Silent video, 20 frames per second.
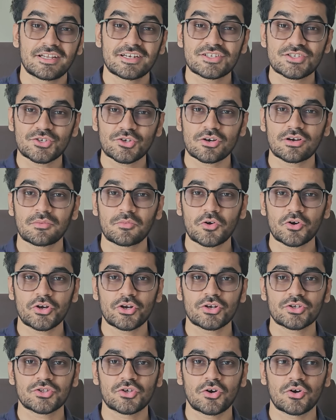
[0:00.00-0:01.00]
Let's talk about
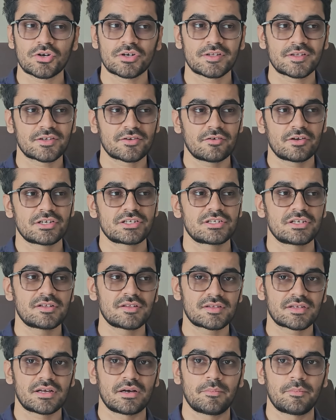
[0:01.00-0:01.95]
your thoughts, questions,